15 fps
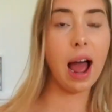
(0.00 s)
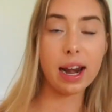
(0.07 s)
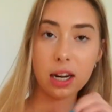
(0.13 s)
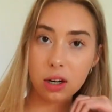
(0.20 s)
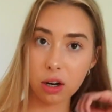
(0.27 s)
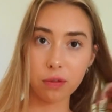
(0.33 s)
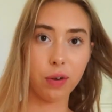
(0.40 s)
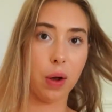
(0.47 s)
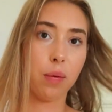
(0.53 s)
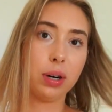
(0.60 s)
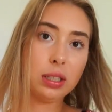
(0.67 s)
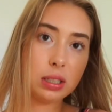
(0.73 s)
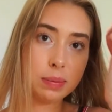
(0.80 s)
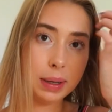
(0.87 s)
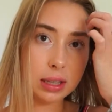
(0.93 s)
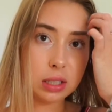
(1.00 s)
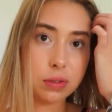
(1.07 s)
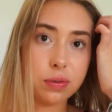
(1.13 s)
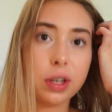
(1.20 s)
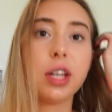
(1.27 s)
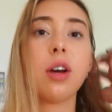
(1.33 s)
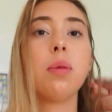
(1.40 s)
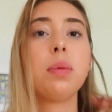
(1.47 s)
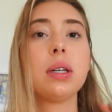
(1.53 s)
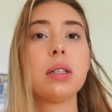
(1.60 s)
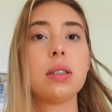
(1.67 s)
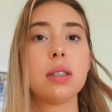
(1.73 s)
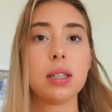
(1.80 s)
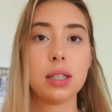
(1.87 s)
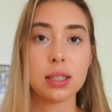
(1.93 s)
I didn't know if I wanted to make this video,
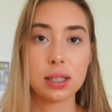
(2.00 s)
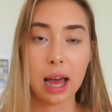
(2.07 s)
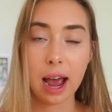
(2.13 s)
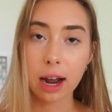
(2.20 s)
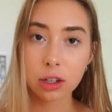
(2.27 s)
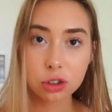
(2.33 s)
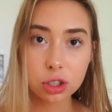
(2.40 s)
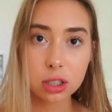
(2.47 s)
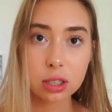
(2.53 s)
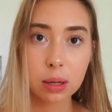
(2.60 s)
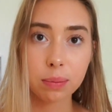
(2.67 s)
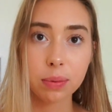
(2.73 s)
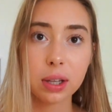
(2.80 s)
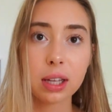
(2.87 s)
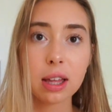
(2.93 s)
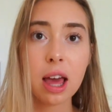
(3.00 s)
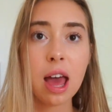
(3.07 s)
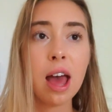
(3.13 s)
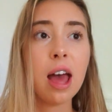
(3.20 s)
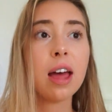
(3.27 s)
because it is actually something